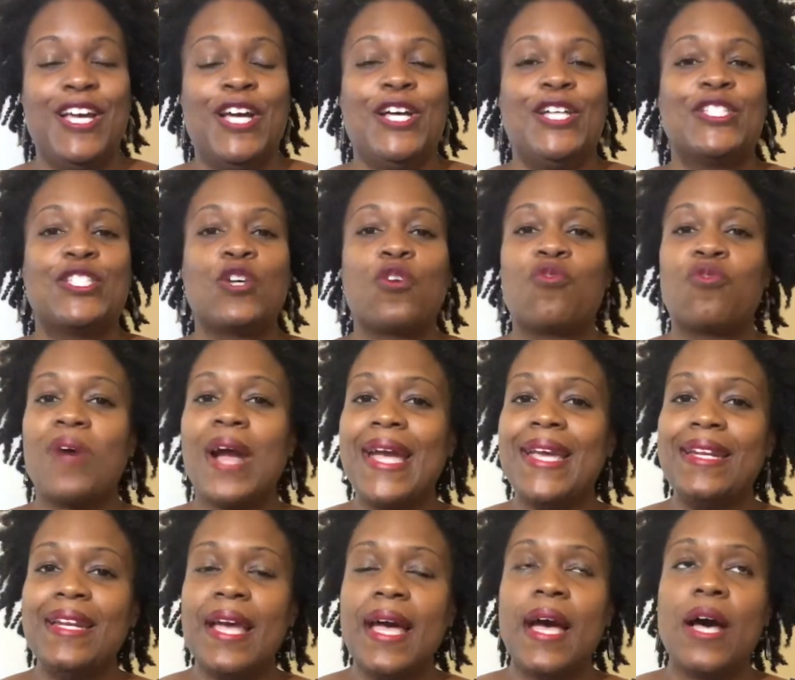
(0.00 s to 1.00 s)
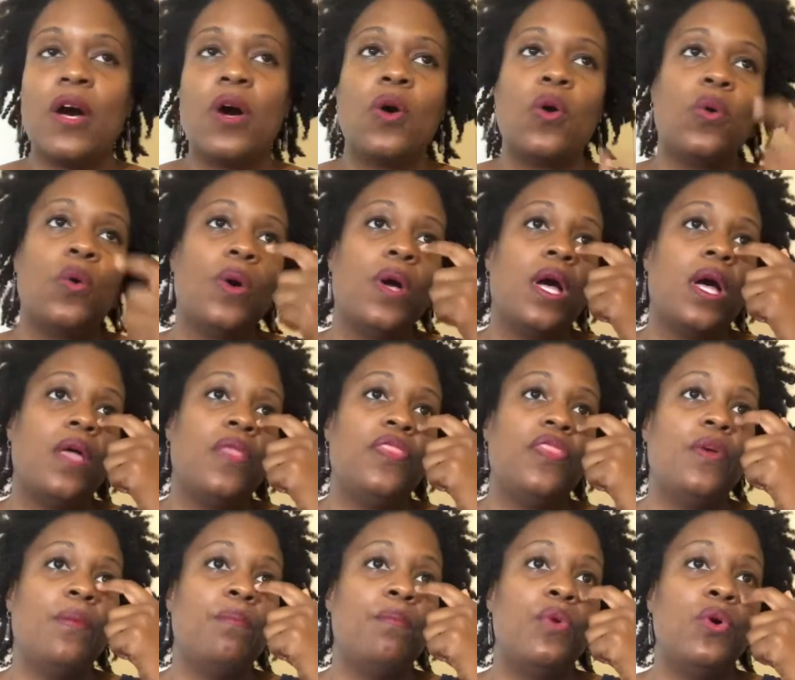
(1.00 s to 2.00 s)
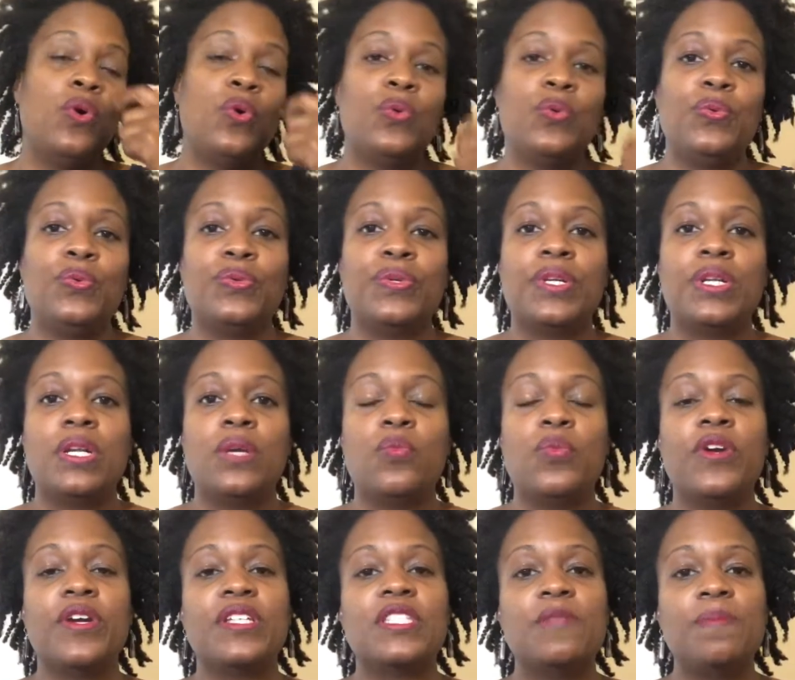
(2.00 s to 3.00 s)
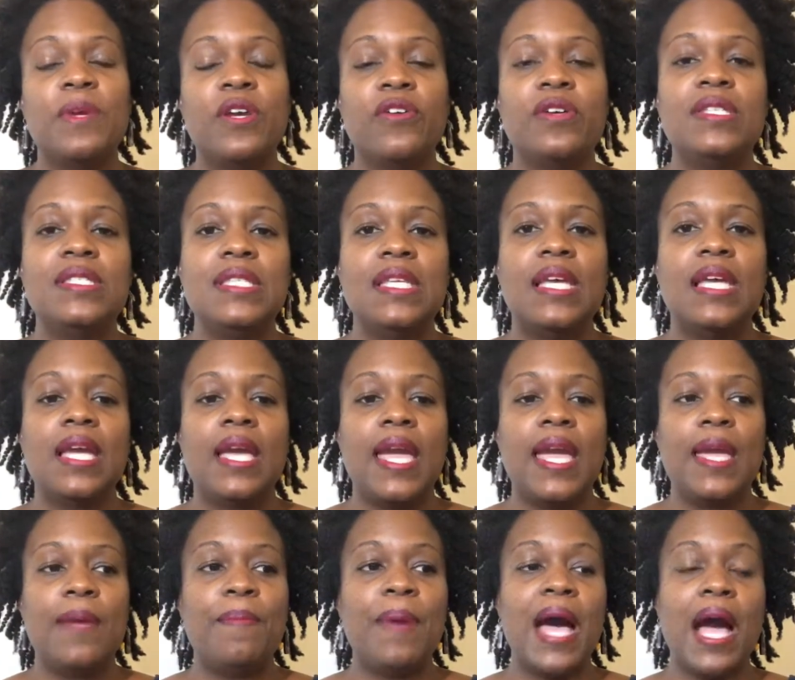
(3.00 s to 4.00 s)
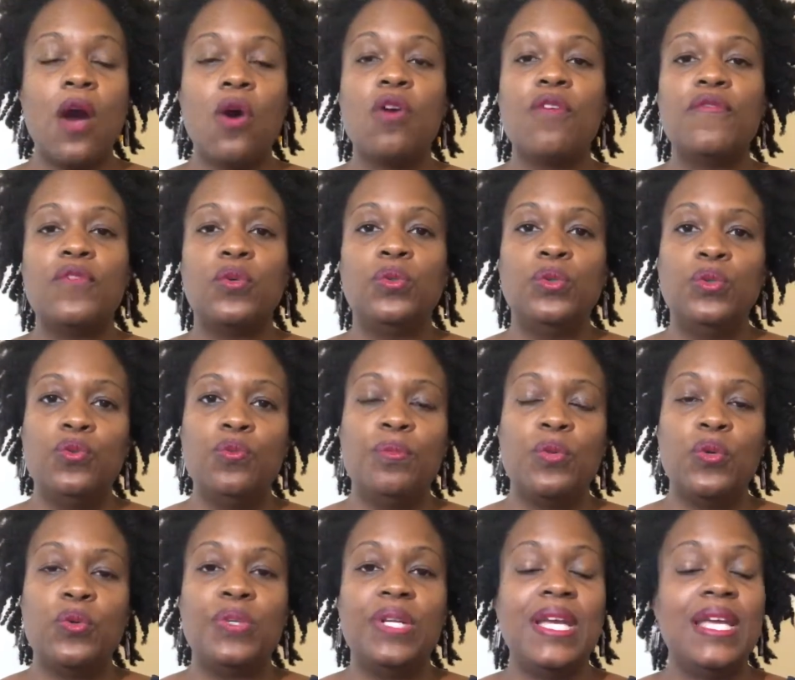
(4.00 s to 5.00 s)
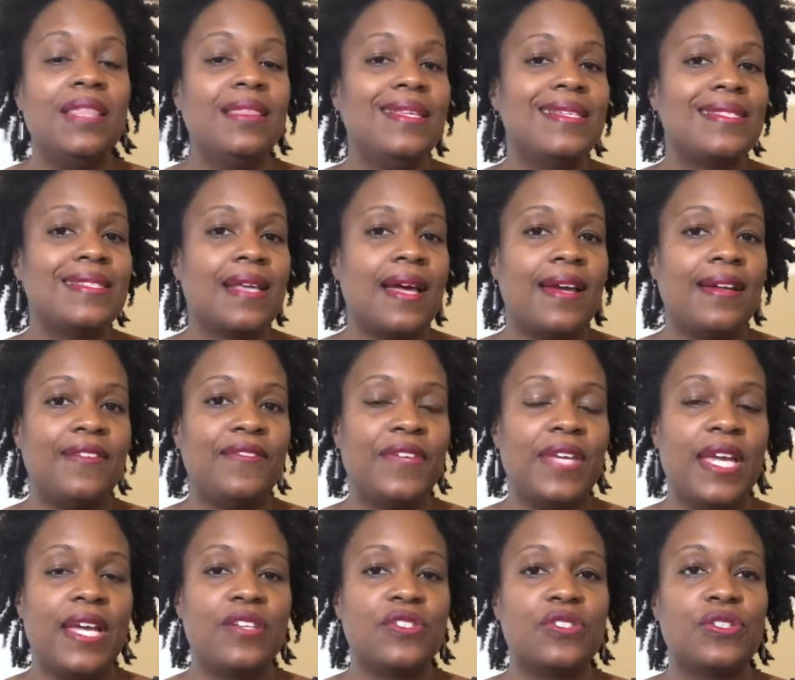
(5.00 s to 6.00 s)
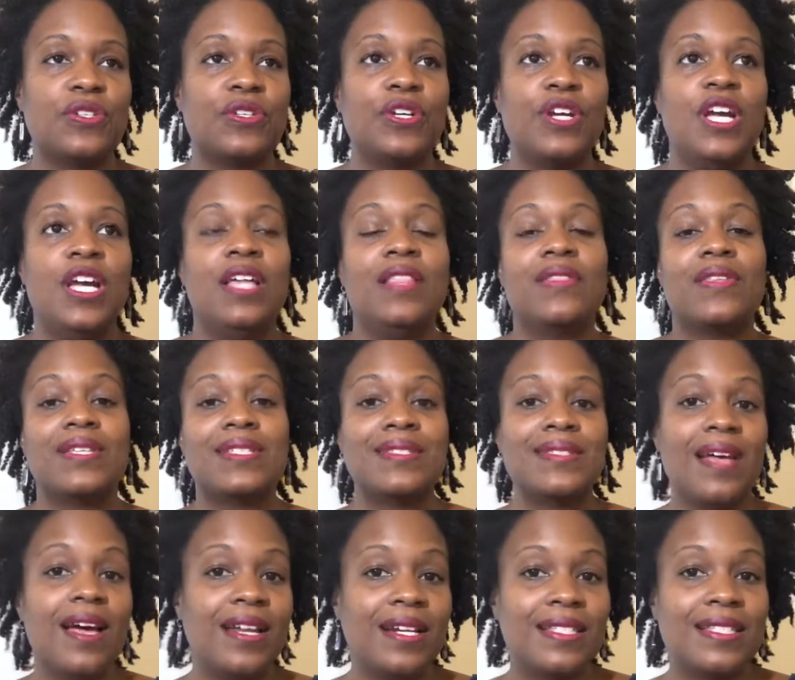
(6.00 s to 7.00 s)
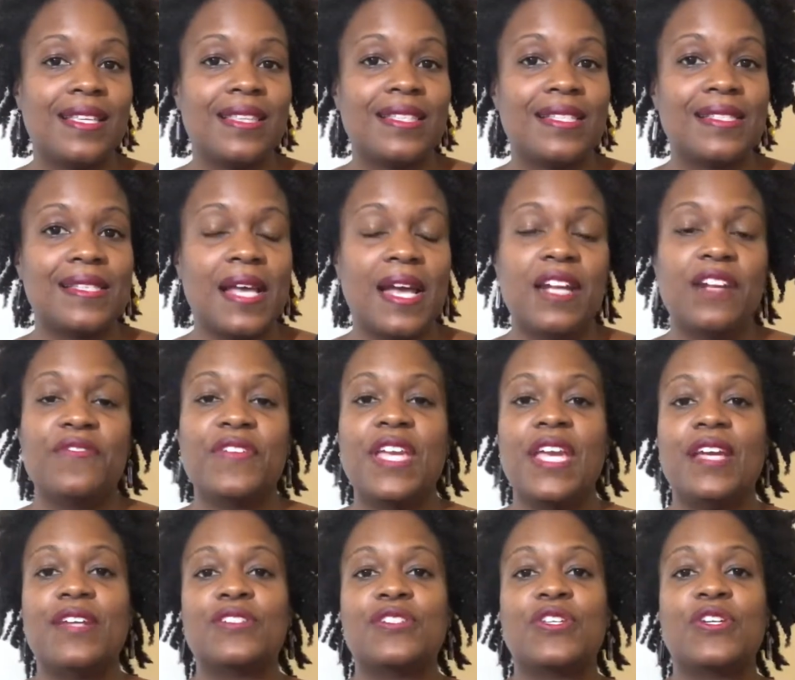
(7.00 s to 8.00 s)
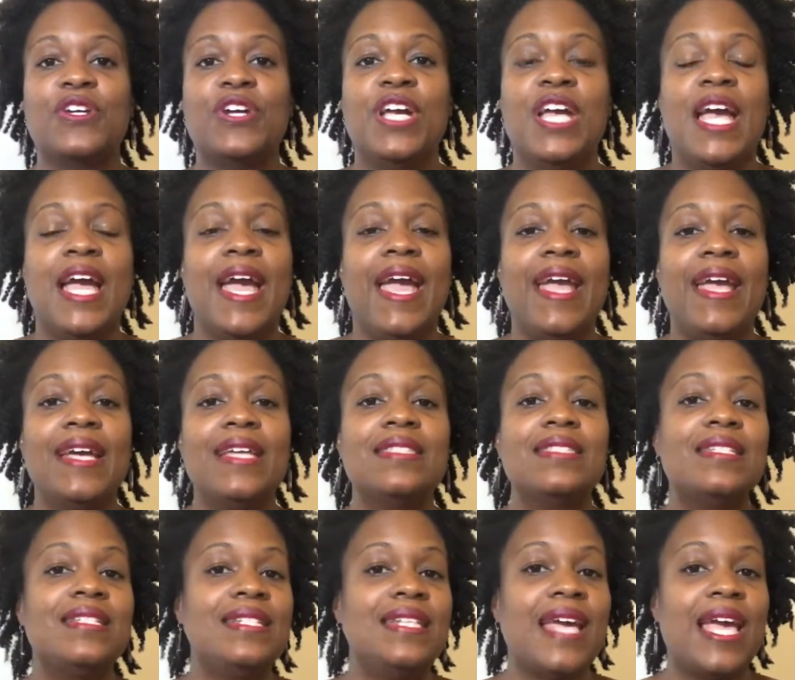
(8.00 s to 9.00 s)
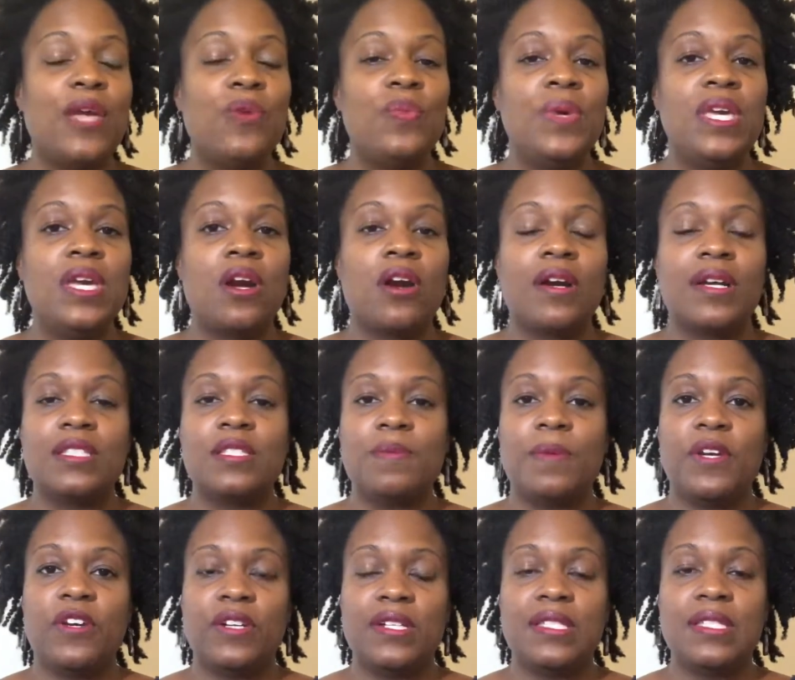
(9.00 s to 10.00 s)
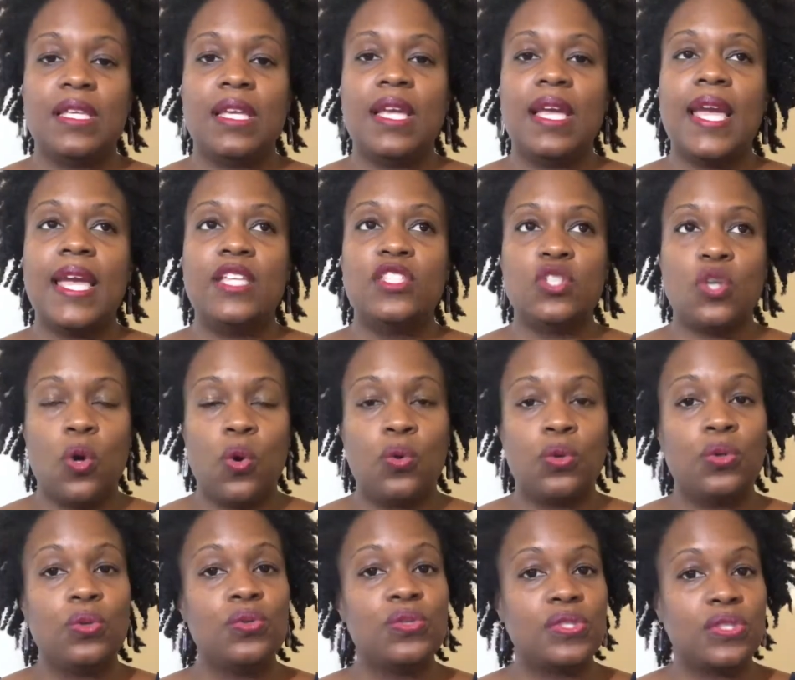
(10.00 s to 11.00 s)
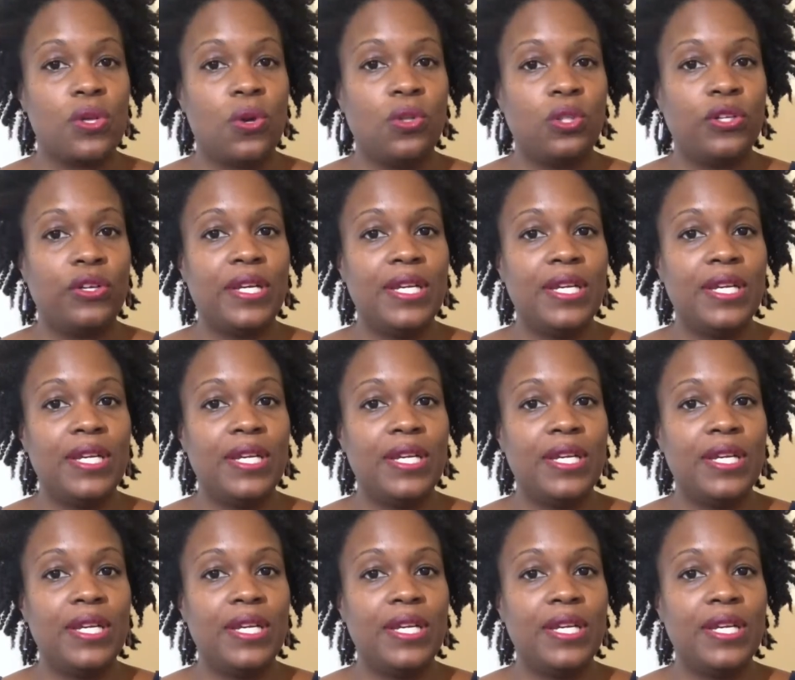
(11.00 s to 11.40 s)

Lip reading: So right now, the moon, we're experiencing a powerful new moon in the sign of Cancer. The sun is in the sign of Cancer, and today we are experiencing a total solar